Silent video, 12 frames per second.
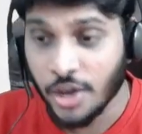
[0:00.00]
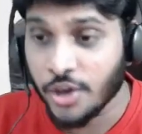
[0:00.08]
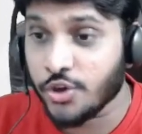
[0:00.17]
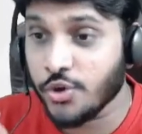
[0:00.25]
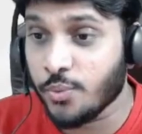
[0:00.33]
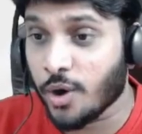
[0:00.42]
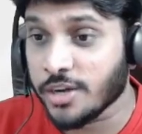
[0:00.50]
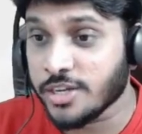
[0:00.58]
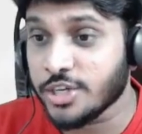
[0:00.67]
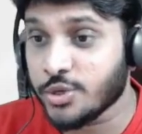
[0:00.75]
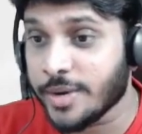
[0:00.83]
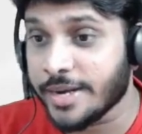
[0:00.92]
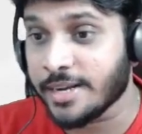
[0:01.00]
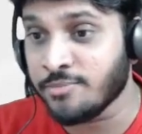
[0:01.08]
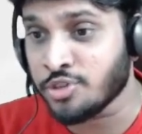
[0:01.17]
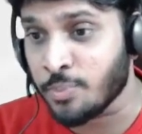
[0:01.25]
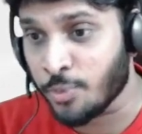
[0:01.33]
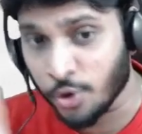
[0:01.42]
you wanted to
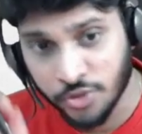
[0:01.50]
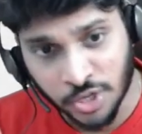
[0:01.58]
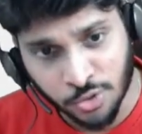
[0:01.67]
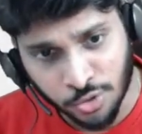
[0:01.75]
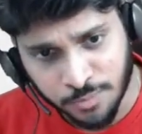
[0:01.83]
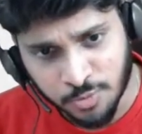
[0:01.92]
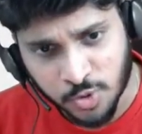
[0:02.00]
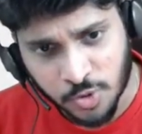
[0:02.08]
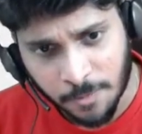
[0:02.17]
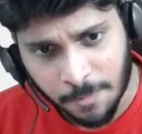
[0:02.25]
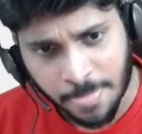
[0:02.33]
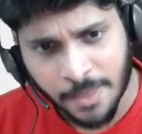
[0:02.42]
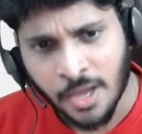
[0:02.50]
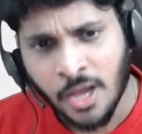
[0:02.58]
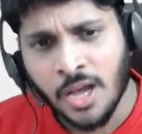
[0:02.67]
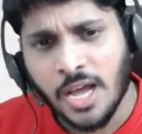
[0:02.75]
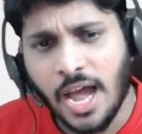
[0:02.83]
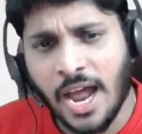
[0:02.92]
attempt to both the groups,
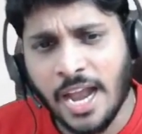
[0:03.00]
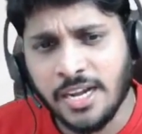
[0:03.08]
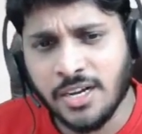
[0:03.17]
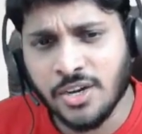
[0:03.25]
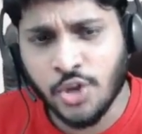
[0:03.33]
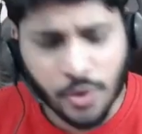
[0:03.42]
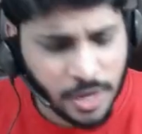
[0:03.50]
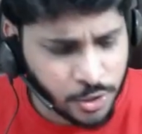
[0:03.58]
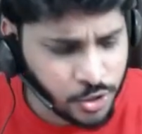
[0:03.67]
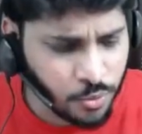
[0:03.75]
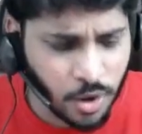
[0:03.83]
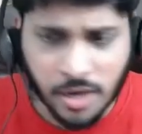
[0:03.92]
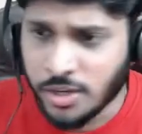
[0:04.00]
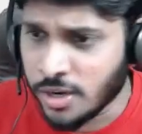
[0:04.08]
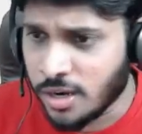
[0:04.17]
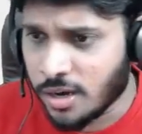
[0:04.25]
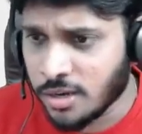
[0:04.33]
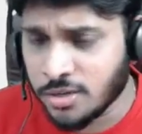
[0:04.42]
and you want to
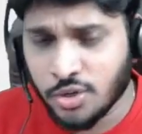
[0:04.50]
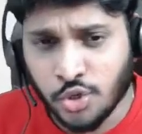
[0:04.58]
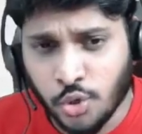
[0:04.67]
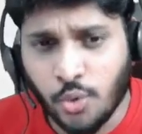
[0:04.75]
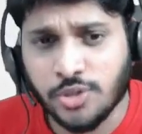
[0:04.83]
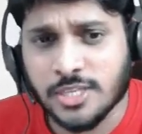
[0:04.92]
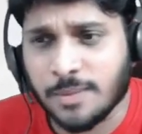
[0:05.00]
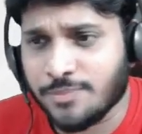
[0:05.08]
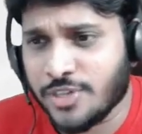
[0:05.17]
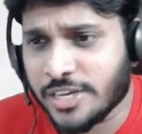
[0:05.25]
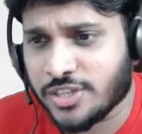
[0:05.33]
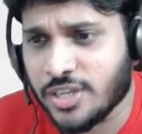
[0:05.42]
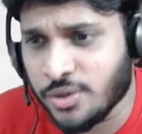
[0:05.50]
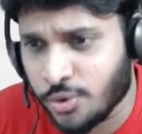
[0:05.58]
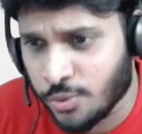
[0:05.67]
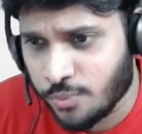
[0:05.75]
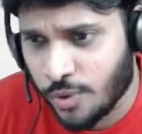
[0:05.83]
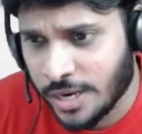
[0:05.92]
learn two subjects in
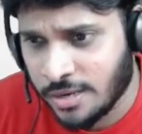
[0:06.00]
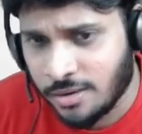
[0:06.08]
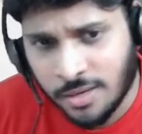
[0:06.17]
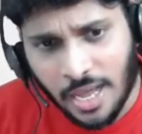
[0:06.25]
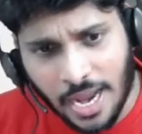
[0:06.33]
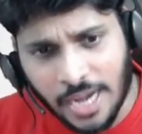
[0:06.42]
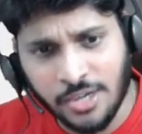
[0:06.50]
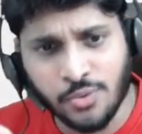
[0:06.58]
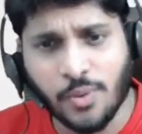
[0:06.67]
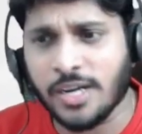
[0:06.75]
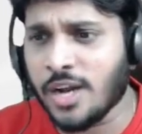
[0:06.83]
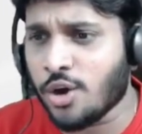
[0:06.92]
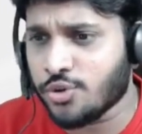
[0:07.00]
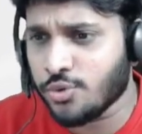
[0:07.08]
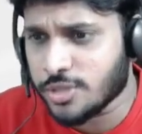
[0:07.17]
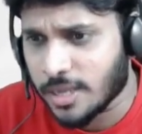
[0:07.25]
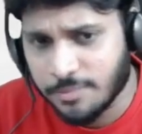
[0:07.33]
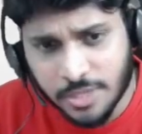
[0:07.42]
group 1 and one or two
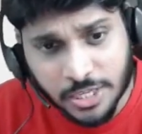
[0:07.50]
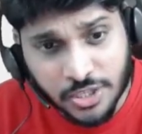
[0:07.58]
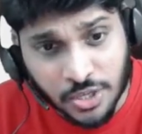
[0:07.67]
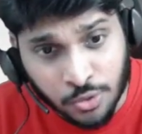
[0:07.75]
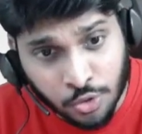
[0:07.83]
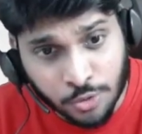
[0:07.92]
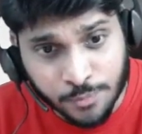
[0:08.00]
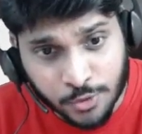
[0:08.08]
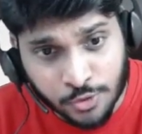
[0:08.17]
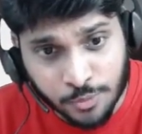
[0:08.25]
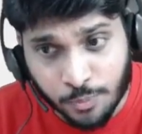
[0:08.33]
subjects in group 2.